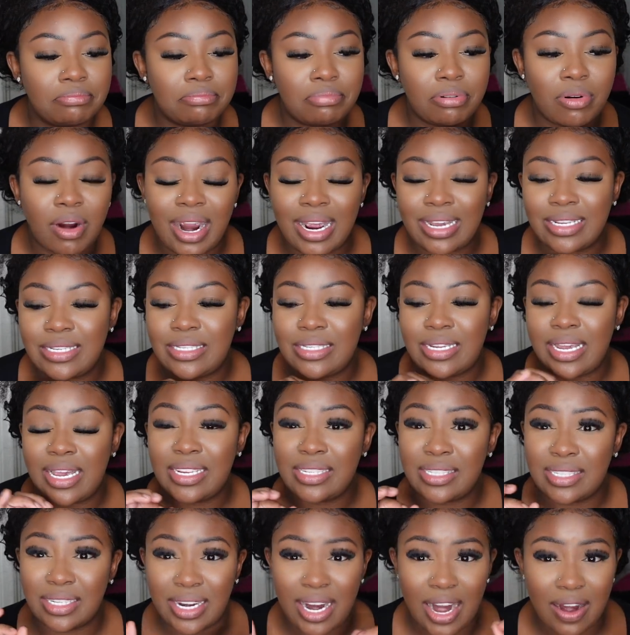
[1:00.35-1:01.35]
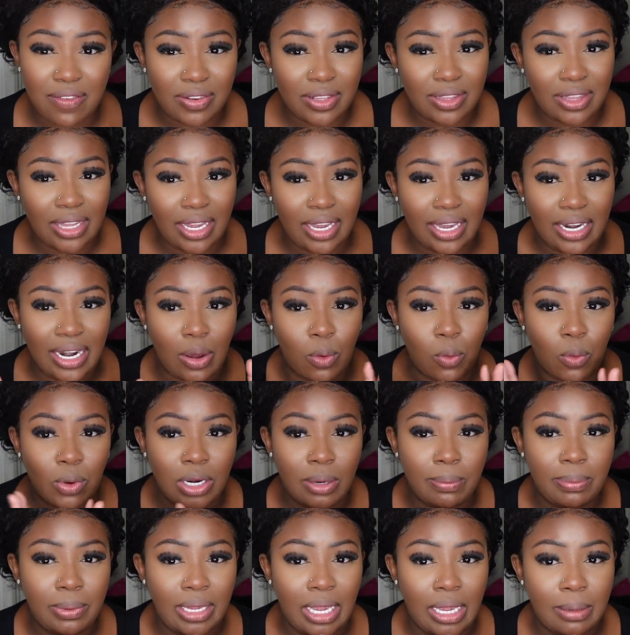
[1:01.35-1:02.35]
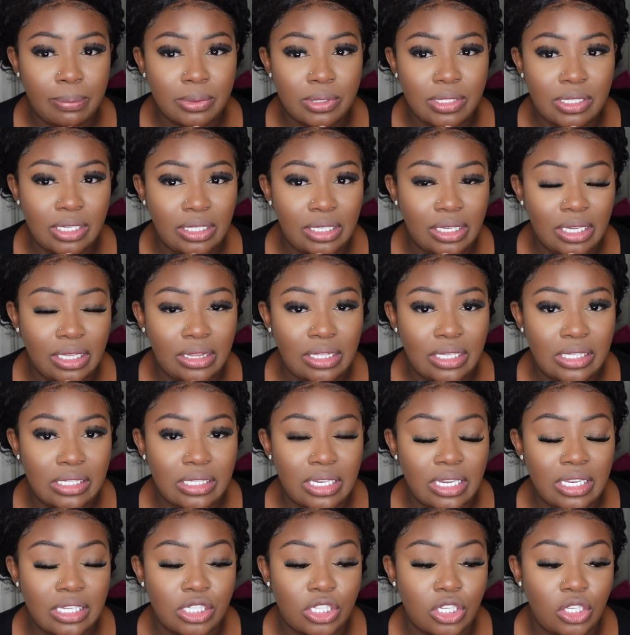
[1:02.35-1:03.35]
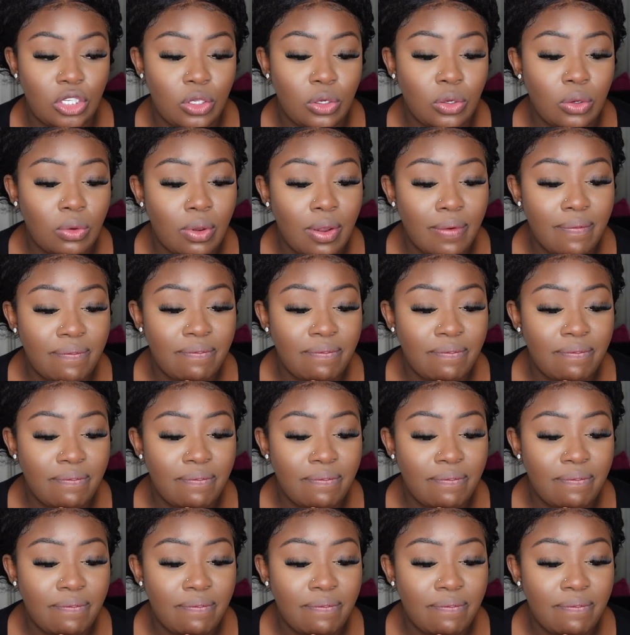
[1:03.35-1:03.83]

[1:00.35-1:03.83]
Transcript: processed, and everything, and I want to be able to get these things to you